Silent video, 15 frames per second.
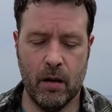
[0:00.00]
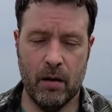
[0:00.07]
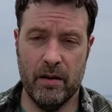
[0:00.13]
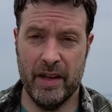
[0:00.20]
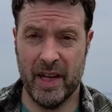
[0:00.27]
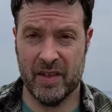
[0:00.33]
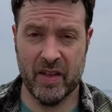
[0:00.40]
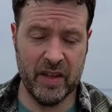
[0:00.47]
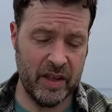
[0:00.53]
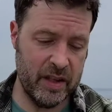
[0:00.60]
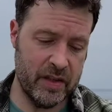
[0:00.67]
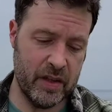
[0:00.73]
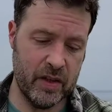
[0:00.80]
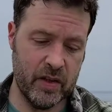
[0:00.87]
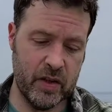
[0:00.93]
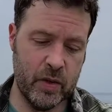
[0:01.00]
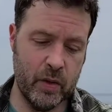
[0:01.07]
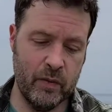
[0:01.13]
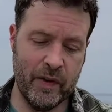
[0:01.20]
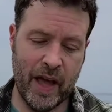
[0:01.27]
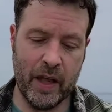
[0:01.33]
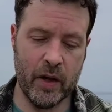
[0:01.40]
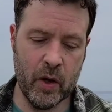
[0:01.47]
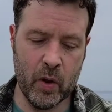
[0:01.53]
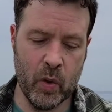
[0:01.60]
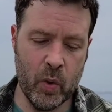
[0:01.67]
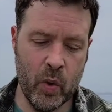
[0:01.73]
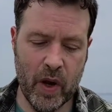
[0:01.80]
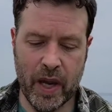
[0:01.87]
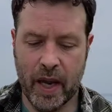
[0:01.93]
Next on the list is to
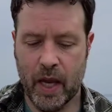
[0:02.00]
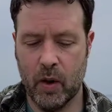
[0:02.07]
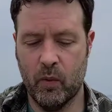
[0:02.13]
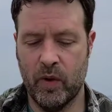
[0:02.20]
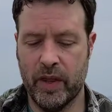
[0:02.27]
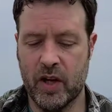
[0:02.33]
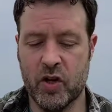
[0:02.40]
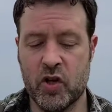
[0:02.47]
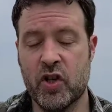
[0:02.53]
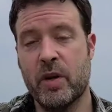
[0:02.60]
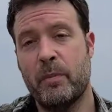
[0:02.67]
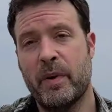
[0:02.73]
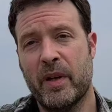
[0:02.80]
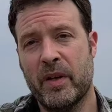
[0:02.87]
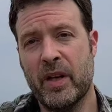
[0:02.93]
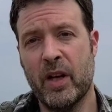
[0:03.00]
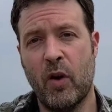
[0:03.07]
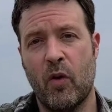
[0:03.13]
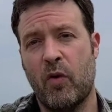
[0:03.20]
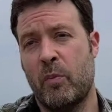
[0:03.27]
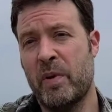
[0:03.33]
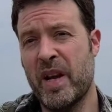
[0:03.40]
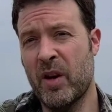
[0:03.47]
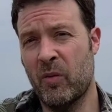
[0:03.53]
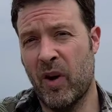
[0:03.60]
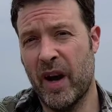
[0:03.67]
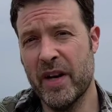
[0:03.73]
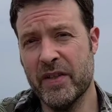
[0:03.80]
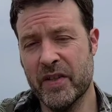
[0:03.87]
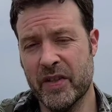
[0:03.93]
value relationship building over being
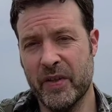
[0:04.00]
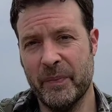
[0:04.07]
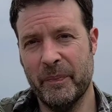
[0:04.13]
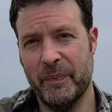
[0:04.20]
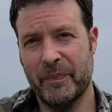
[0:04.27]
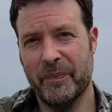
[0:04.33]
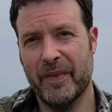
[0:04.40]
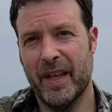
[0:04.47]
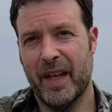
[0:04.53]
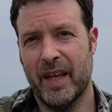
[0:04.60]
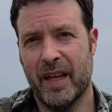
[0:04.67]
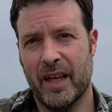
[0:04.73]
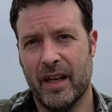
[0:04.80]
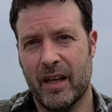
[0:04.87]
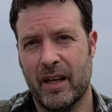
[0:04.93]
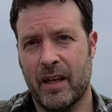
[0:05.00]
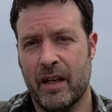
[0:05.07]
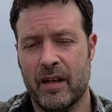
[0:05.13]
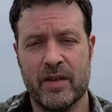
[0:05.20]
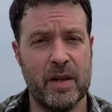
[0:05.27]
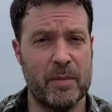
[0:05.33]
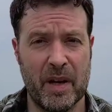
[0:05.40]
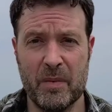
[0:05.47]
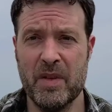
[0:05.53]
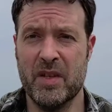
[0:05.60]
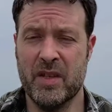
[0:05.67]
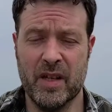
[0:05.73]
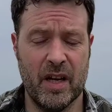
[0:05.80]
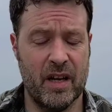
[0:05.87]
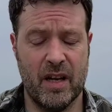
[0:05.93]
right.
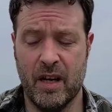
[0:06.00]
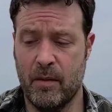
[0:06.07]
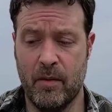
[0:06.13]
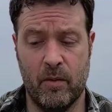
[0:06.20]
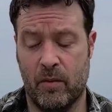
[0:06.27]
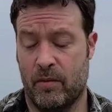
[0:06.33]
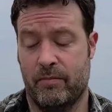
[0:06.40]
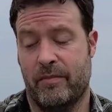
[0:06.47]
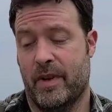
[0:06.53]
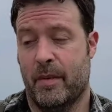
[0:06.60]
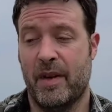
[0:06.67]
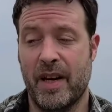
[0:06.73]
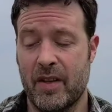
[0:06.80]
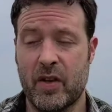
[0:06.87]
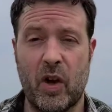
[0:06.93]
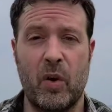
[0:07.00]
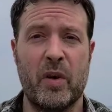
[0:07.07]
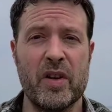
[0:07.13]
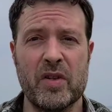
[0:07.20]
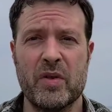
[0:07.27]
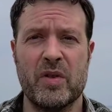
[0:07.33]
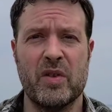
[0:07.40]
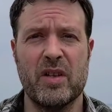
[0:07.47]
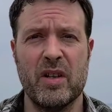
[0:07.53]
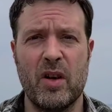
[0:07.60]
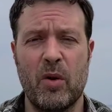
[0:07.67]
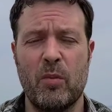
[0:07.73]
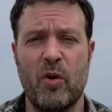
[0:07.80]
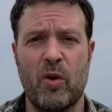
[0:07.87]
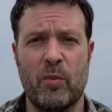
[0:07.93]
Sometimes it's always
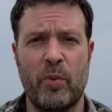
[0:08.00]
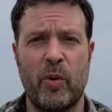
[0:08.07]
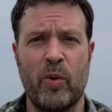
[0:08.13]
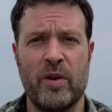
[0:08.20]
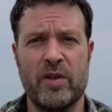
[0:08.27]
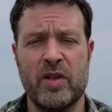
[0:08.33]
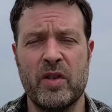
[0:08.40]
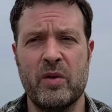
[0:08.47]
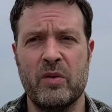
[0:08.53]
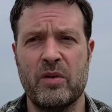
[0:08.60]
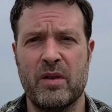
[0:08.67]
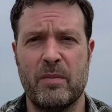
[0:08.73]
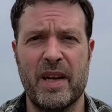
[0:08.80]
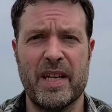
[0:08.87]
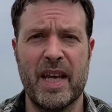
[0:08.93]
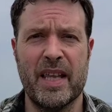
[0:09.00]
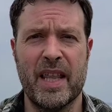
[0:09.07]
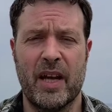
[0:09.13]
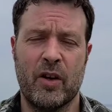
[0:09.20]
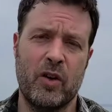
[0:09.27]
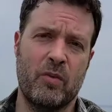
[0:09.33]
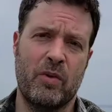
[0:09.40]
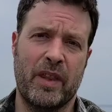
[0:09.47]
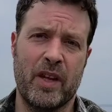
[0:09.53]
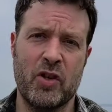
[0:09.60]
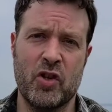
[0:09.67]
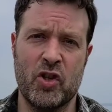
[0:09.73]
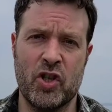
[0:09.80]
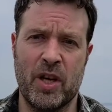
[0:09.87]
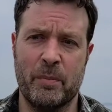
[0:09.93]
more important to maintain that good
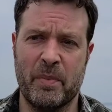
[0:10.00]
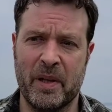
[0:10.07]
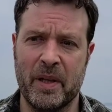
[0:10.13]
relationship,